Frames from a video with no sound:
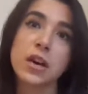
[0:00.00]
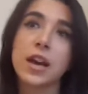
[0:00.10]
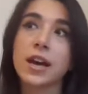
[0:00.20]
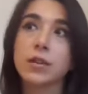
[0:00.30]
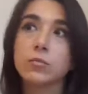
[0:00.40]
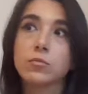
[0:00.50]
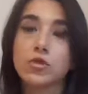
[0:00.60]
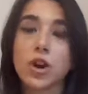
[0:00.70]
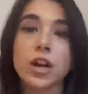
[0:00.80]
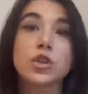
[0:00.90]
like
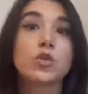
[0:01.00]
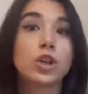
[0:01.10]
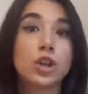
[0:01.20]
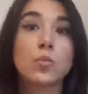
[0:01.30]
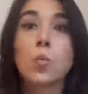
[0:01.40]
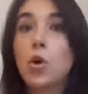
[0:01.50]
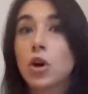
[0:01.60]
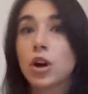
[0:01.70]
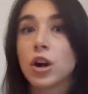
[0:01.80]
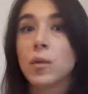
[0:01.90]
trying to learn
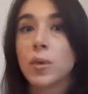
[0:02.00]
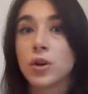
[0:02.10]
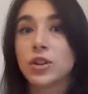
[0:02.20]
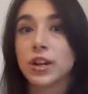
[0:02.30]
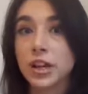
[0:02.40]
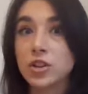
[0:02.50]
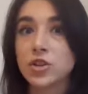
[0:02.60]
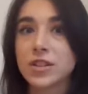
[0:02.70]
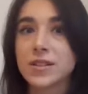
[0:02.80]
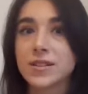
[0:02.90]
more about their
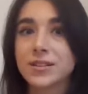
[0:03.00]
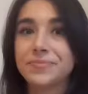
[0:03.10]
interests.